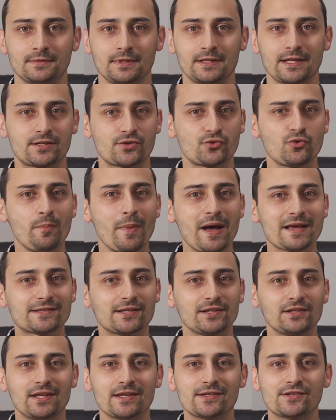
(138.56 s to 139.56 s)
The Scrum
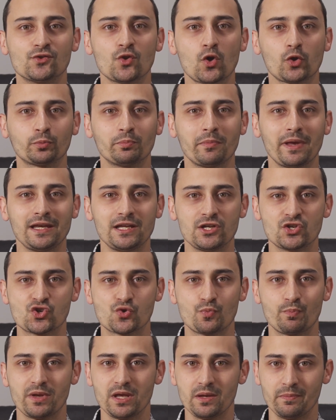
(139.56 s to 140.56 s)
Master does not
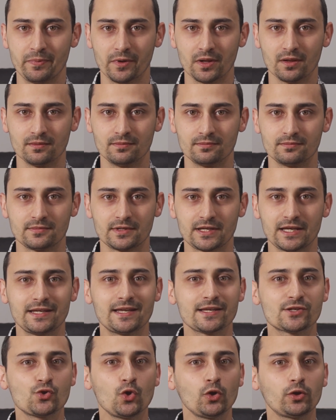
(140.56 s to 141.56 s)
manage people. He
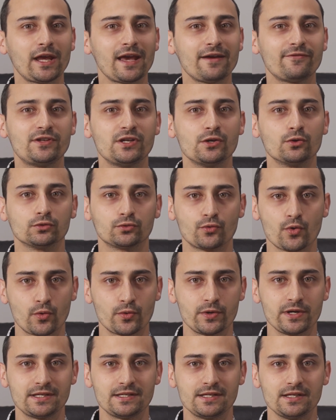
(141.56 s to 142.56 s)
does not have the
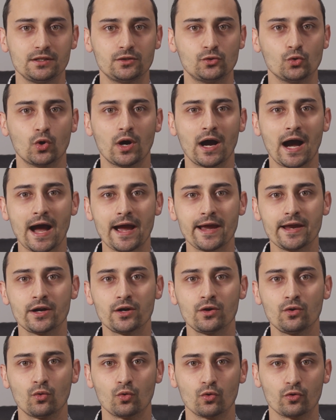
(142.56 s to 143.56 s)
authority to
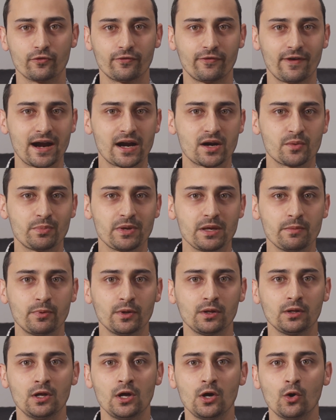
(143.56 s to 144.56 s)
hire or fire
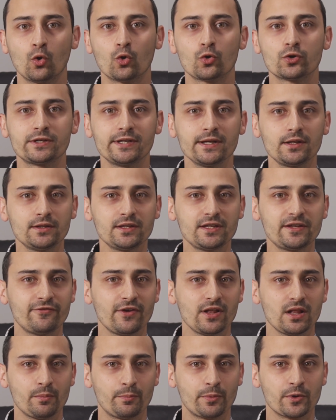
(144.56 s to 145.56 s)
people or tell the
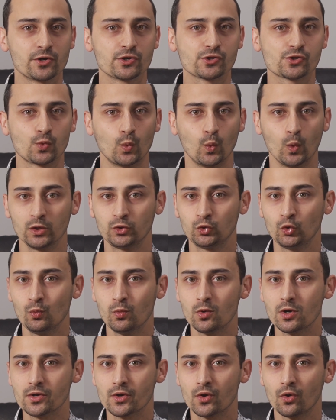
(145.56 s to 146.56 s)
developers what to
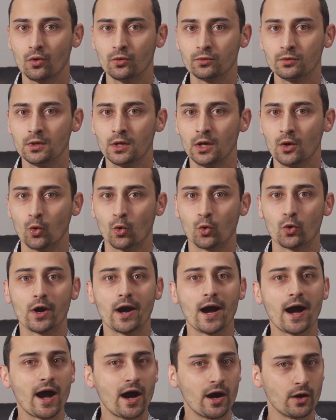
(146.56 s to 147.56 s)
work on or
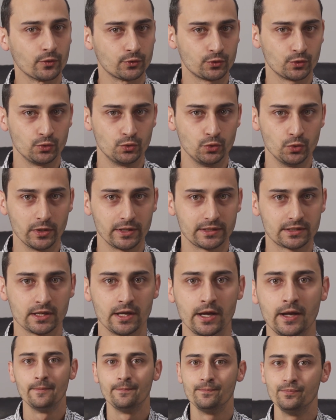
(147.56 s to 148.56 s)
how to do it.
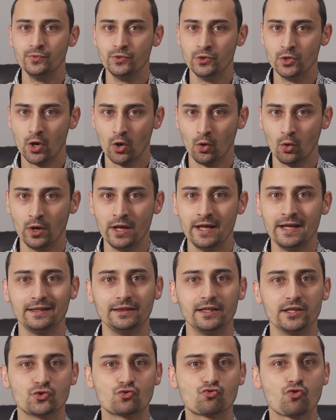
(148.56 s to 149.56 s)
No,
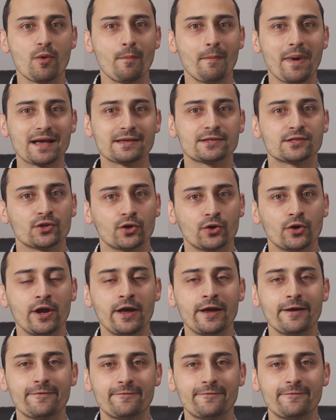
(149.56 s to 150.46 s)
the Scrum Master